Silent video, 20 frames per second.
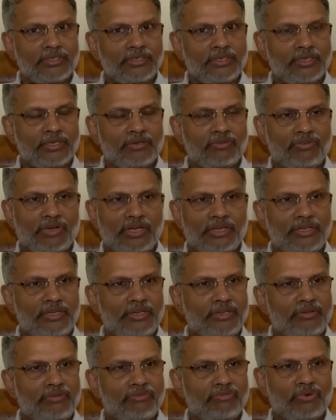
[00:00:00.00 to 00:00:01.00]

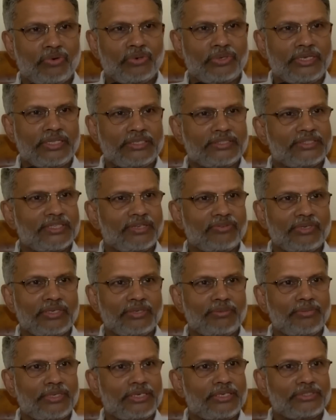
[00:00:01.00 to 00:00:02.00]
5:47
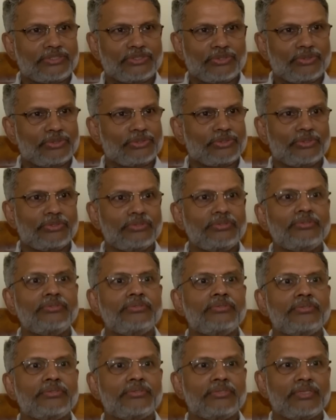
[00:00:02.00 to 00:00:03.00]
minutes or so,
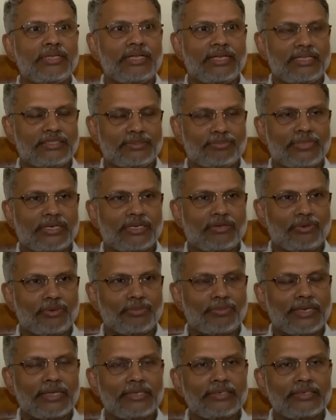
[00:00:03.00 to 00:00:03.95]
as per our plan